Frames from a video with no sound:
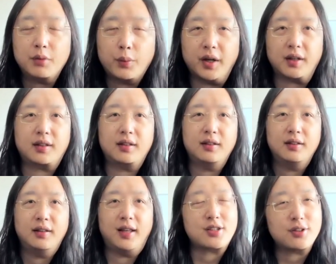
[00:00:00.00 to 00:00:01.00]
work,
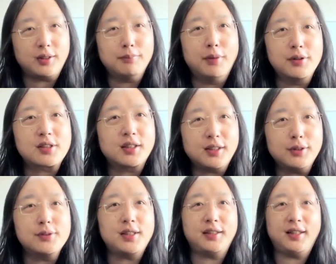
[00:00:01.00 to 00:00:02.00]
actually mostly
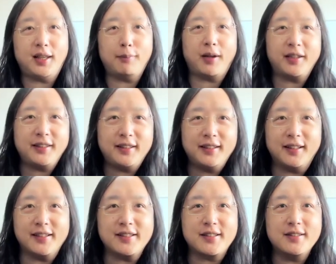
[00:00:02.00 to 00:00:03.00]
using the MIT
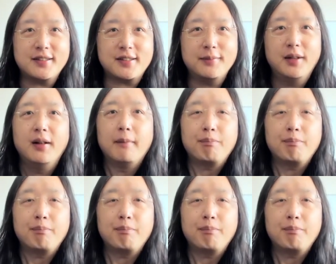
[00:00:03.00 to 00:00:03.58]
license,